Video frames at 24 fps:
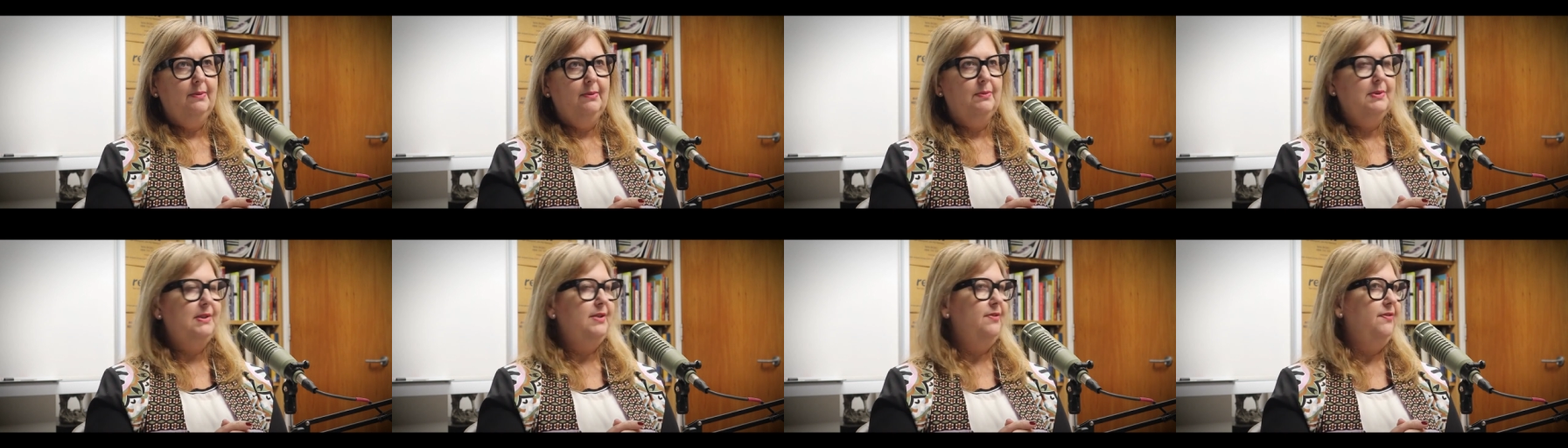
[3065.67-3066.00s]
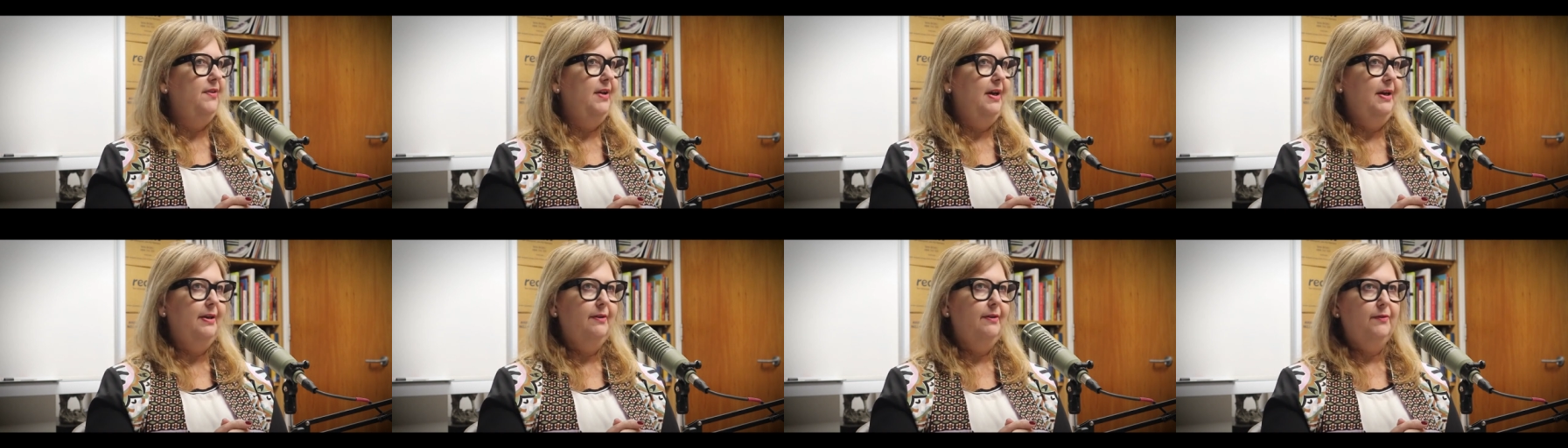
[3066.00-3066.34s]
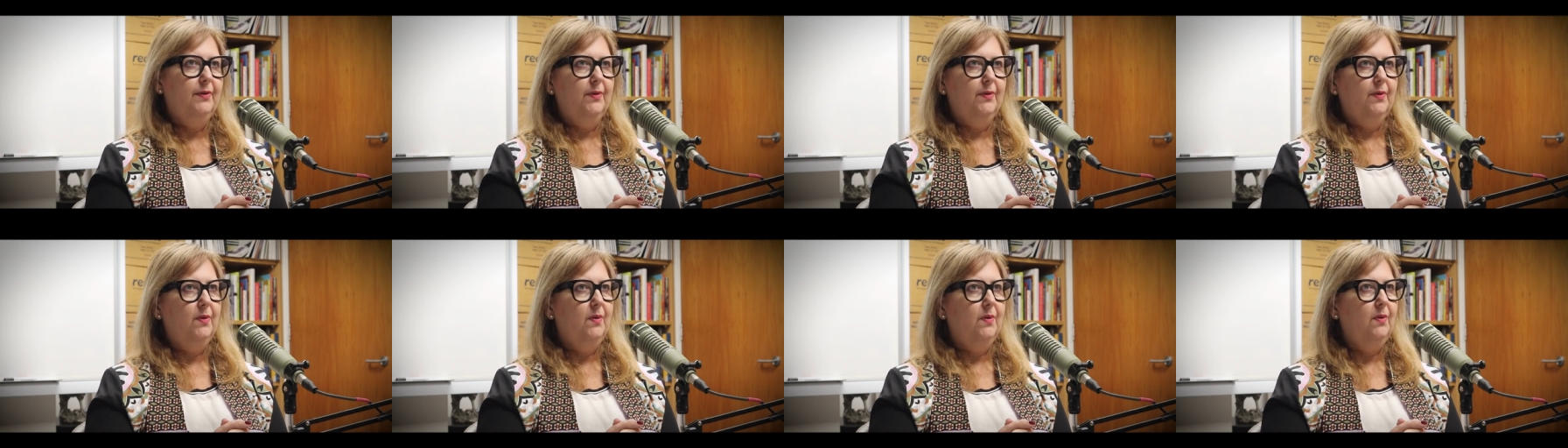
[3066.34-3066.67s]
was fine
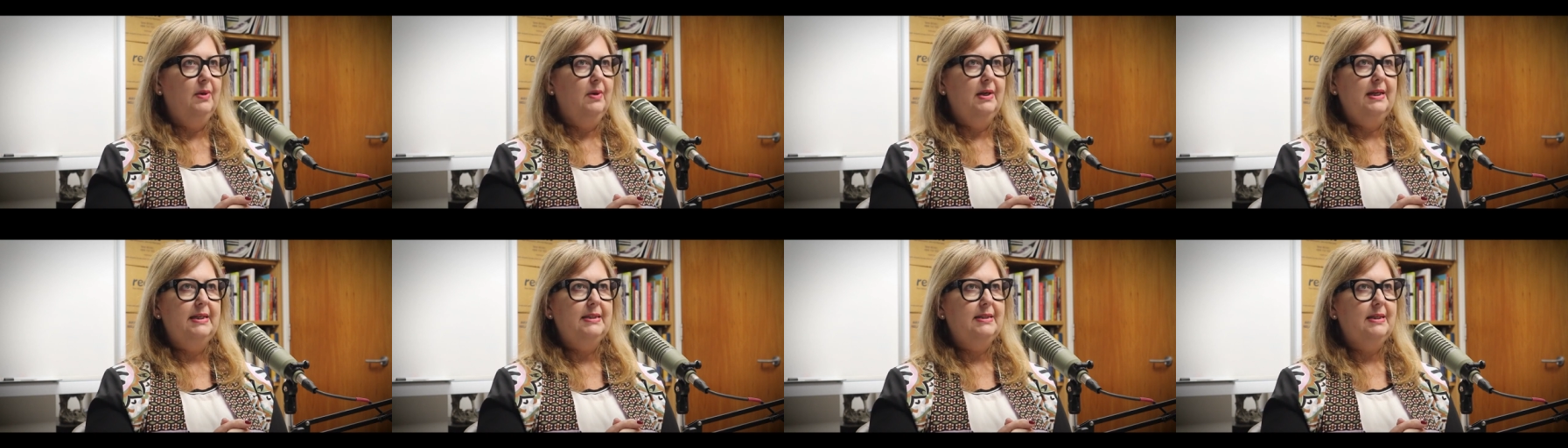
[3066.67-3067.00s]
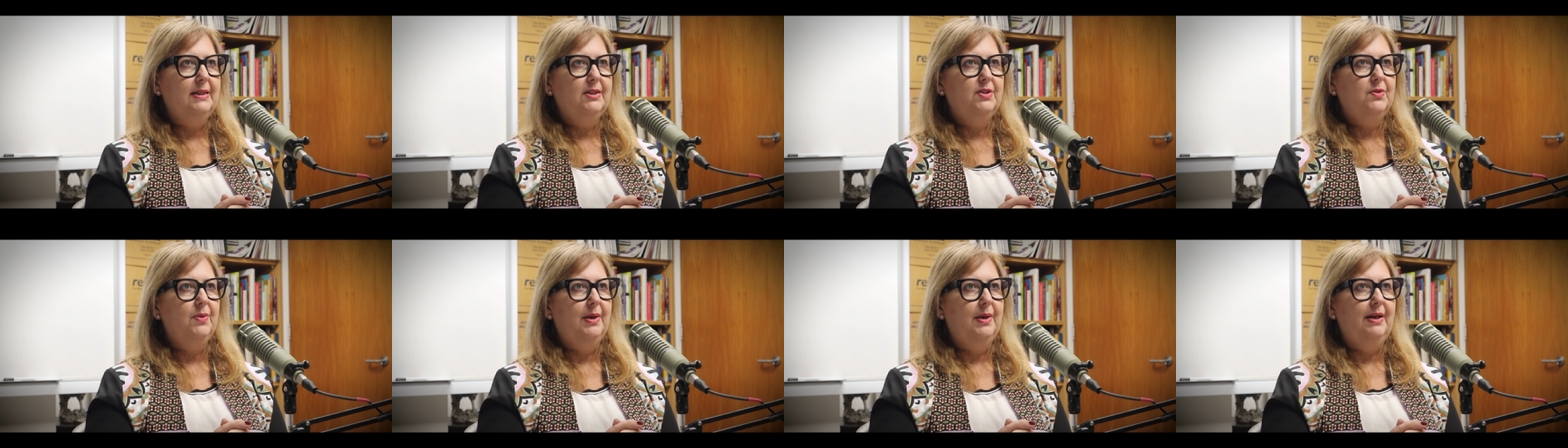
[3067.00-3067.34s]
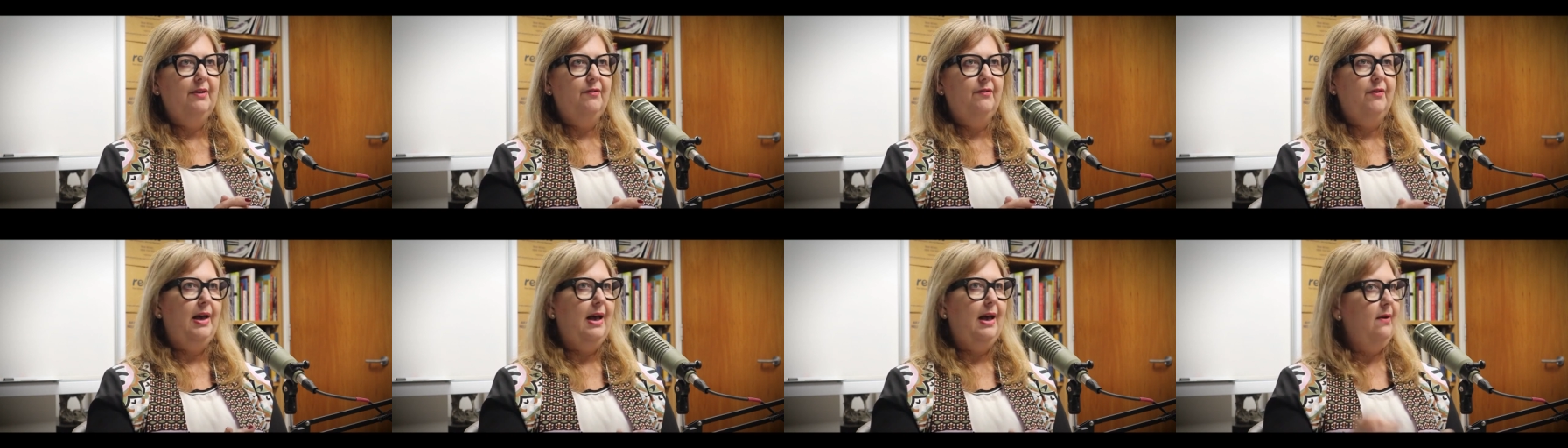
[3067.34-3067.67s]
for less than
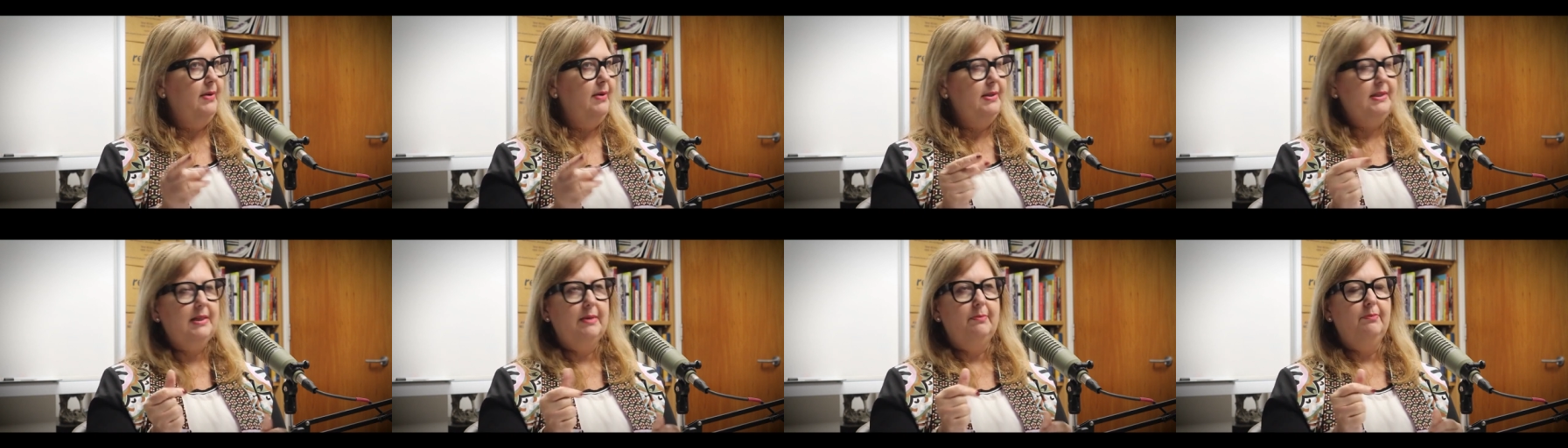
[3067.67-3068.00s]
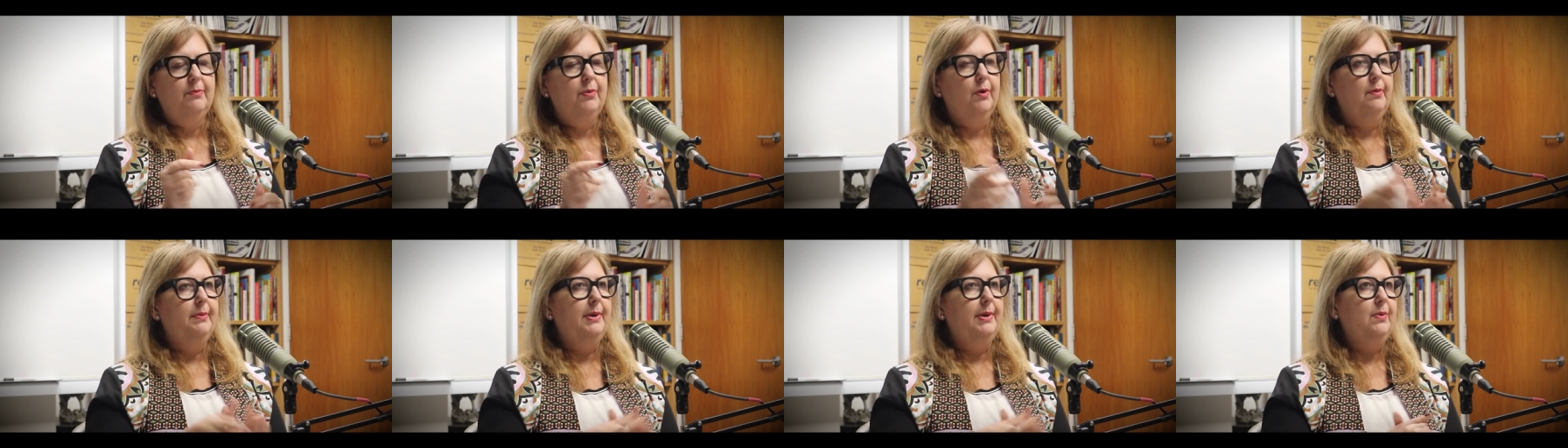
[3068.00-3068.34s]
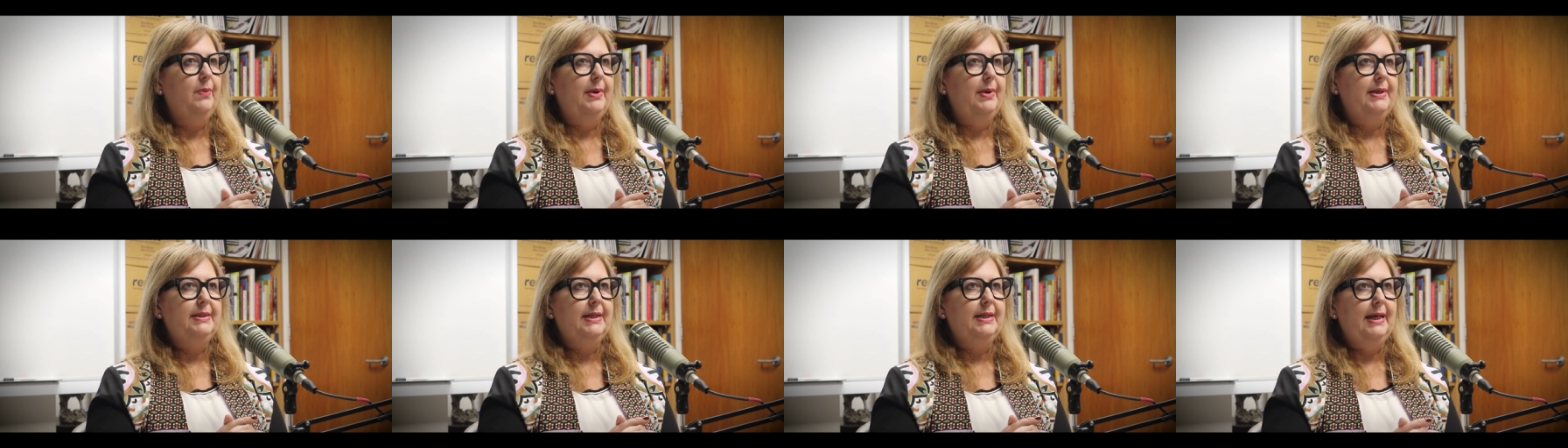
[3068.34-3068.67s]
24 hours and boom, it
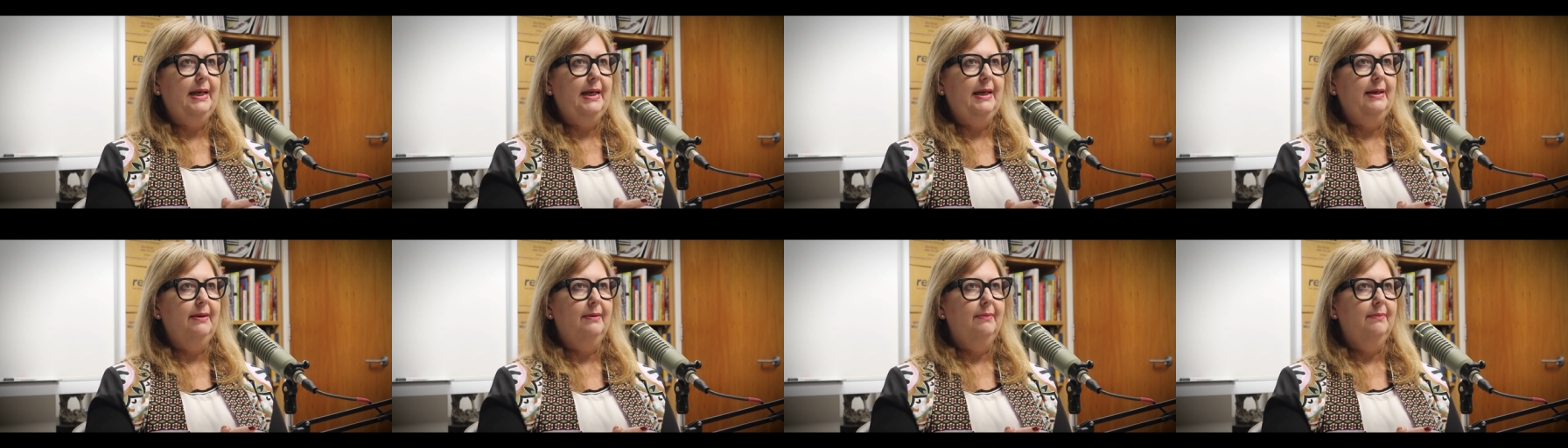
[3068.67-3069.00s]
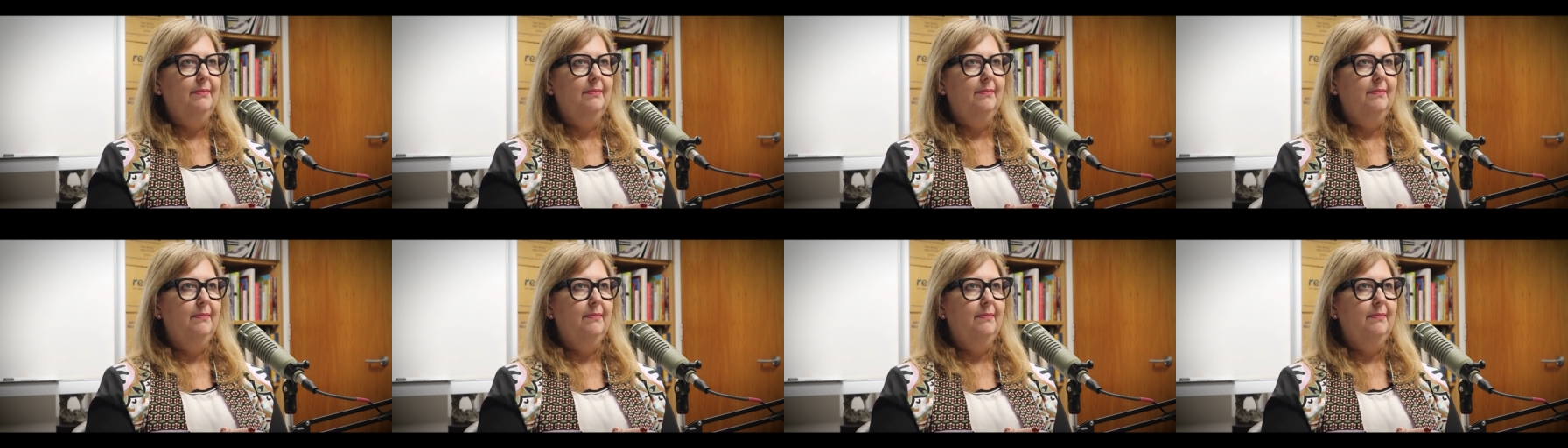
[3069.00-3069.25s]
went again.